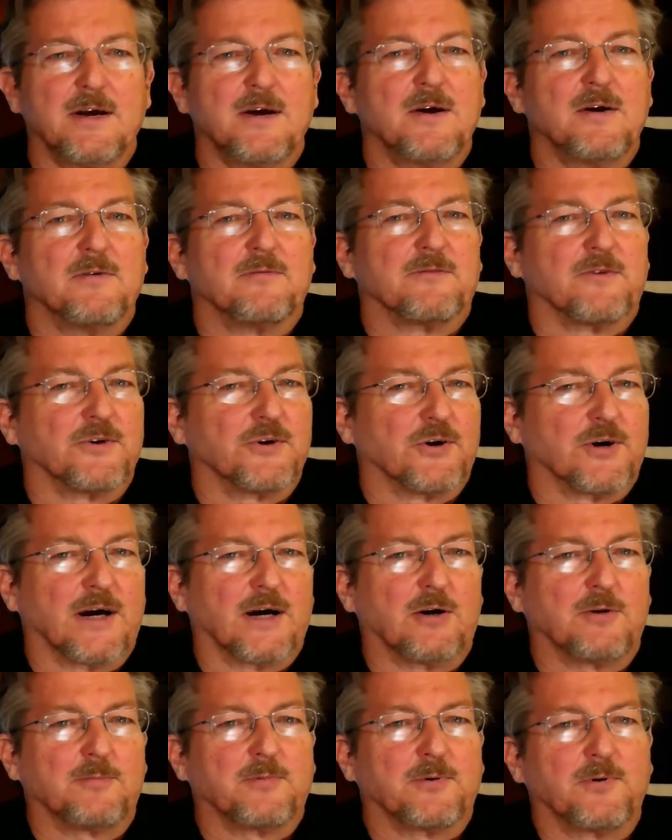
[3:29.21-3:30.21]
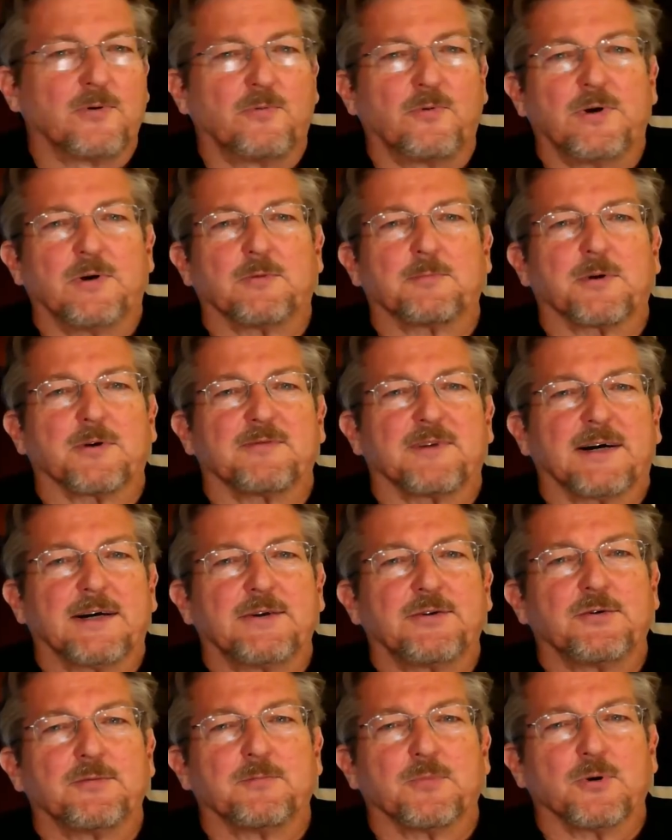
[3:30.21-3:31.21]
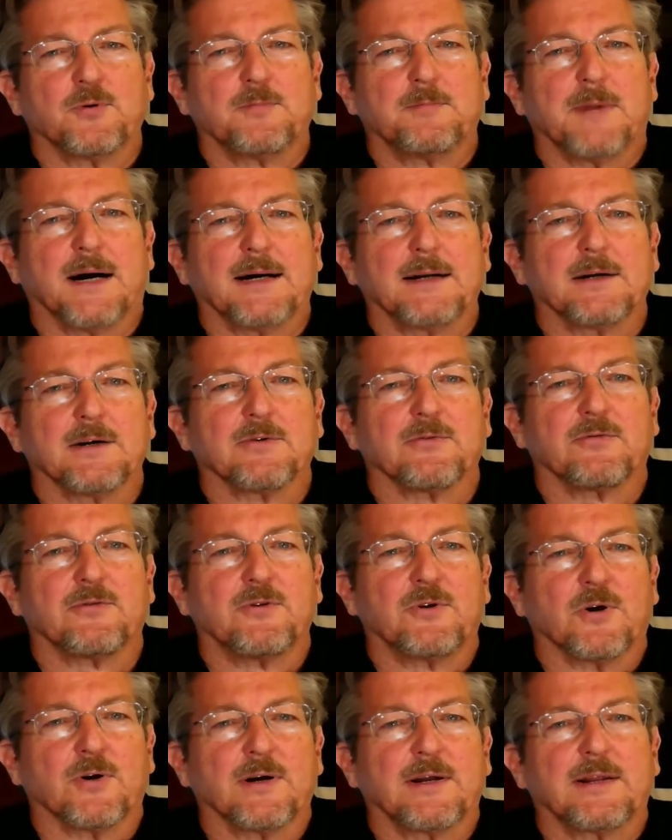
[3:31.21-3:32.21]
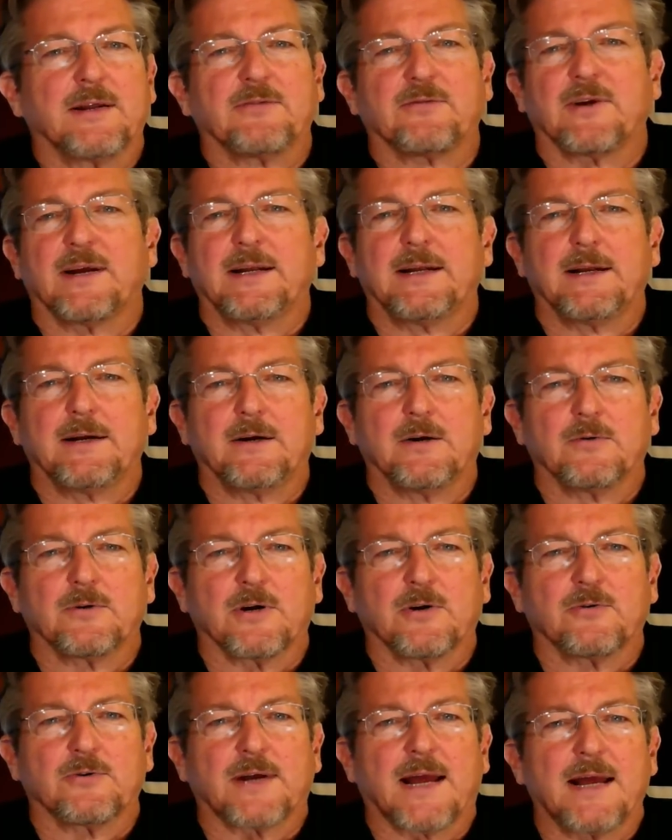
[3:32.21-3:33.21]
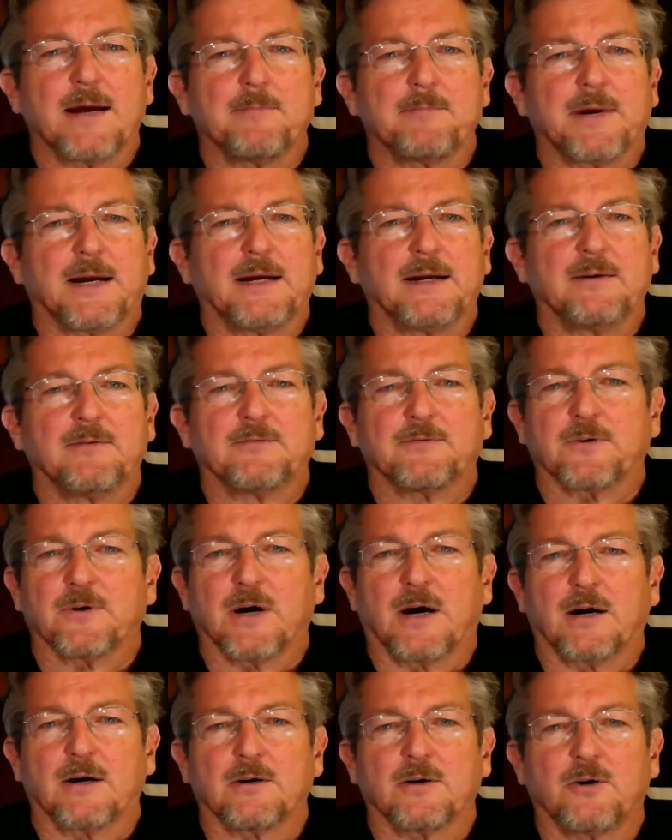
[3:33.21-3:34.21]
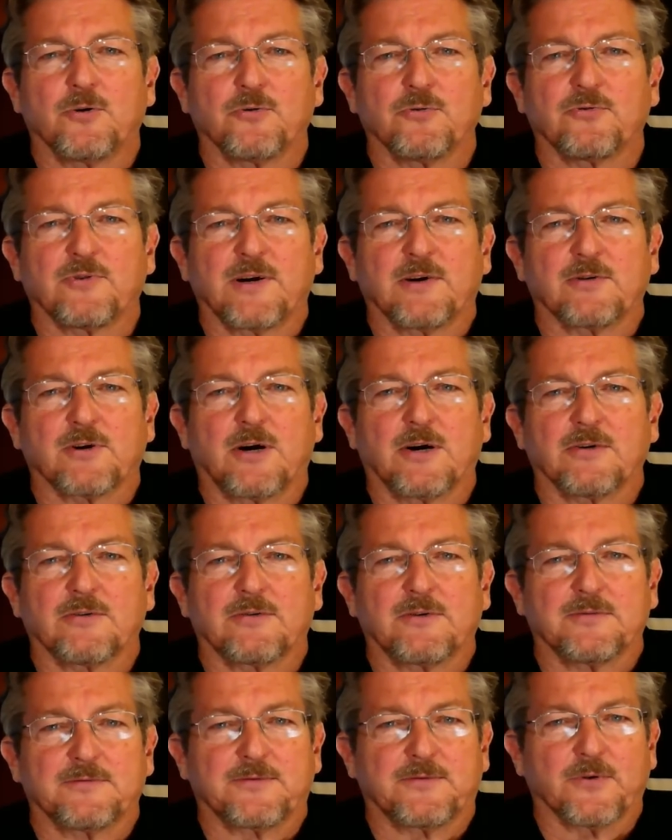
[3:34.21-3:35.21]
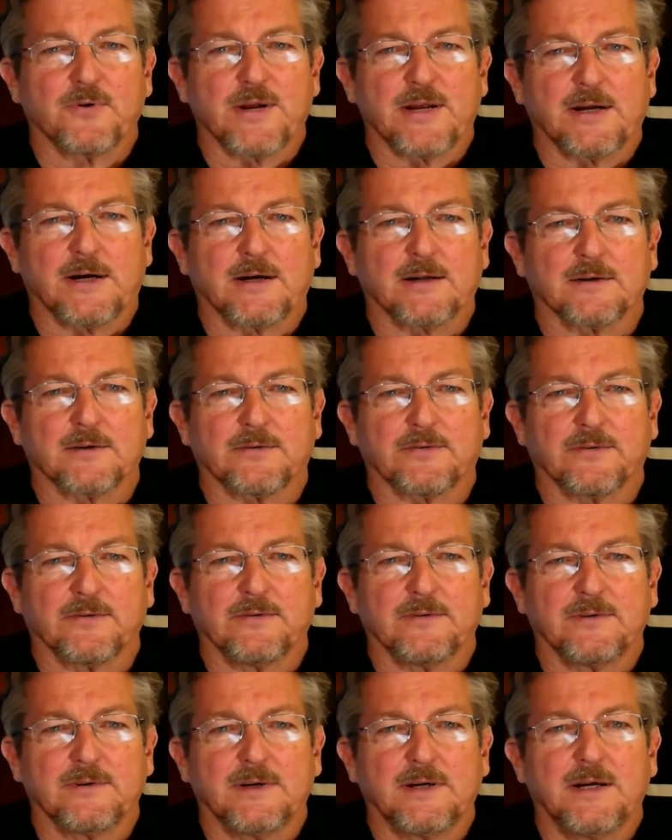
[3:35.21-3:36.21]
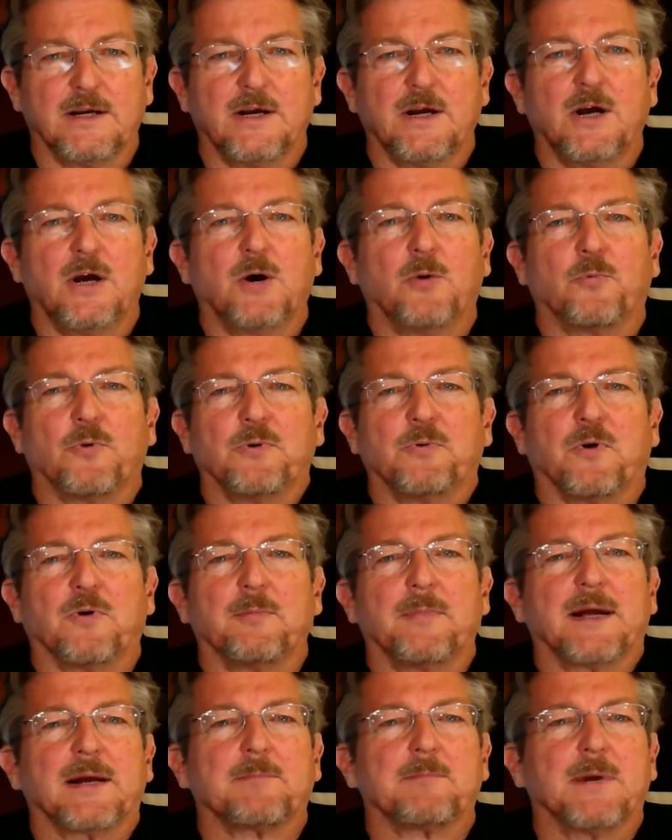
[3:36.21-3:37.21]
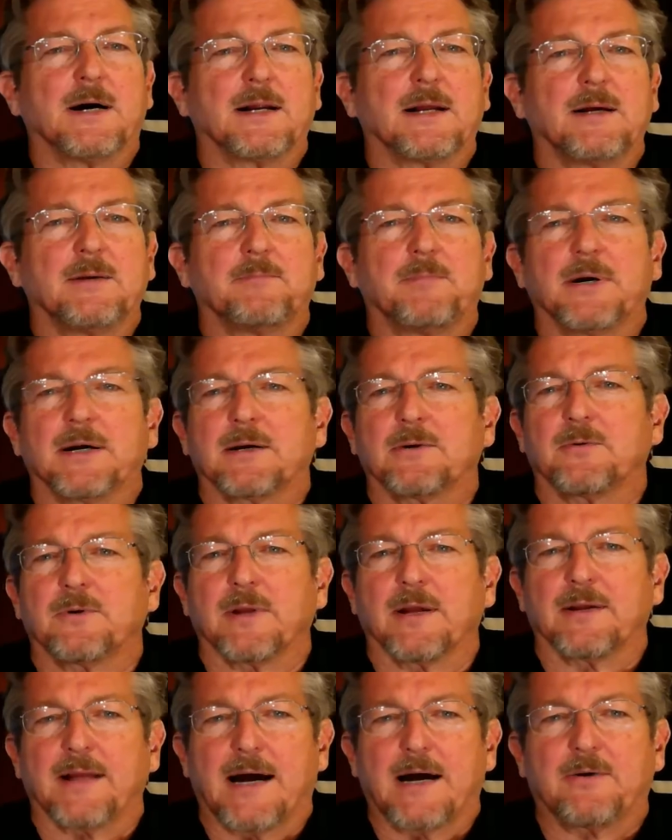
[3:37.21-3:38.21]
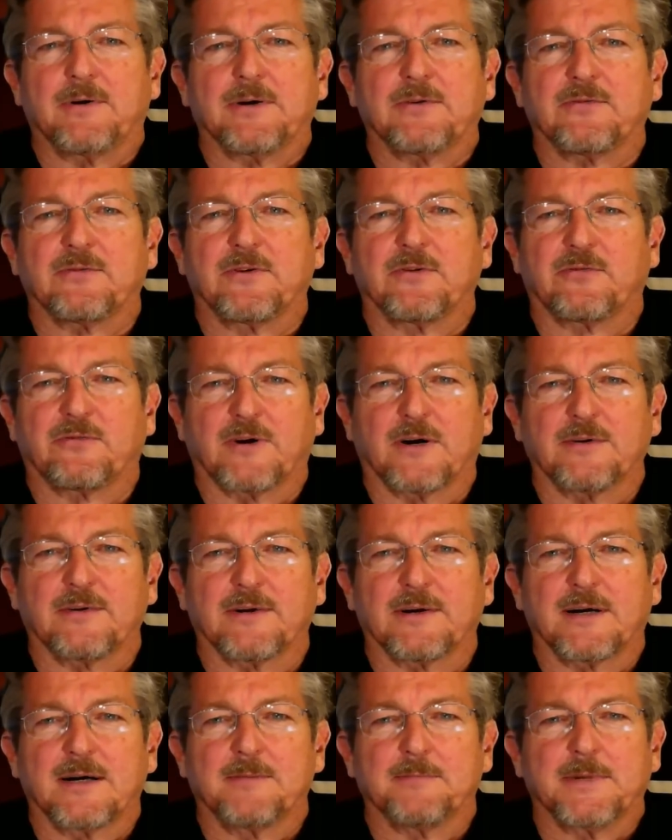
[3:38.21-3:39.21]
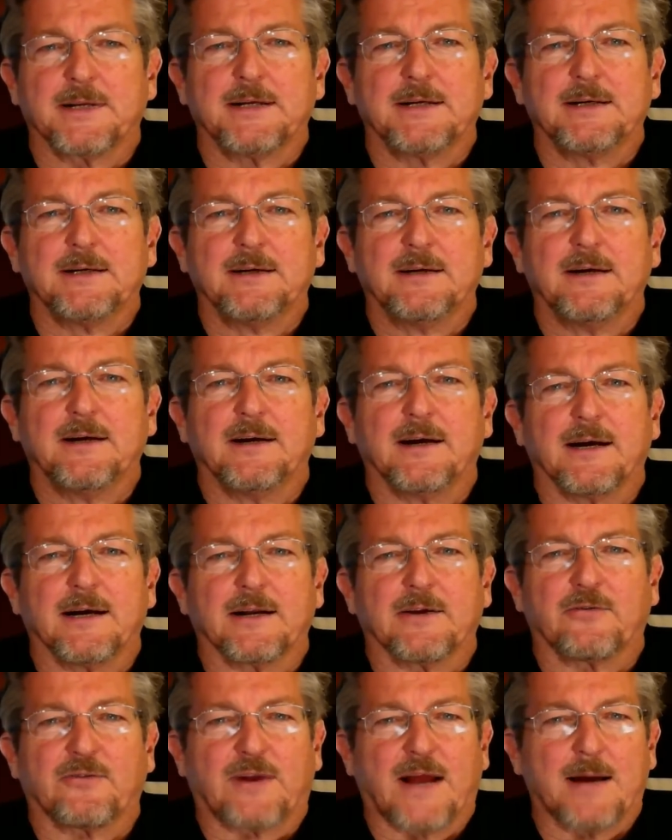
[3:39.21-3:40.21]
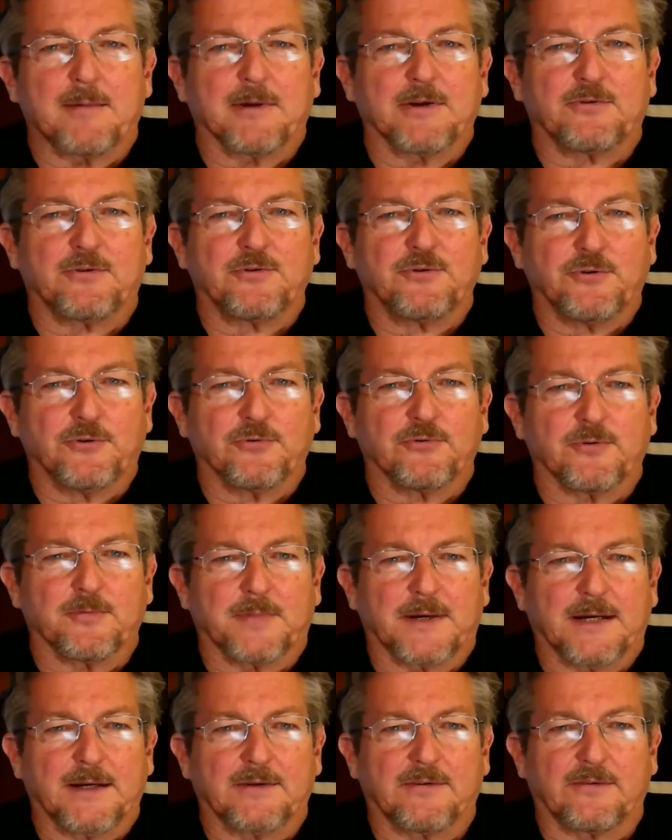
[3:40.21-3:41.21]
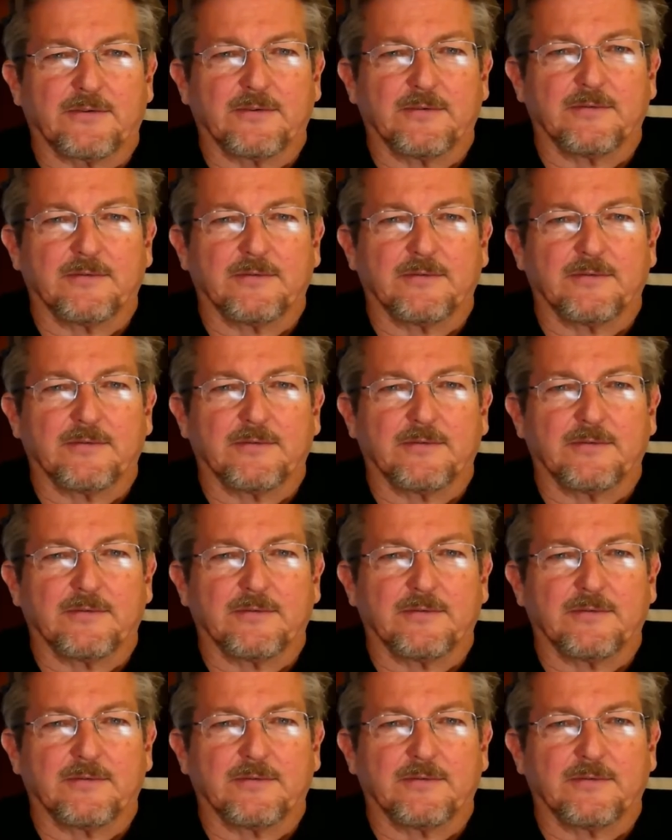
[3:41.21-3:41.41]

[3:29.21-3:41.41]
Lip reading: For your help, we will provide you BroodMinders during this Indiegogo campaign for our wholesale cost of $40. We won't make money, but it will allow us to start the company and establish a user base.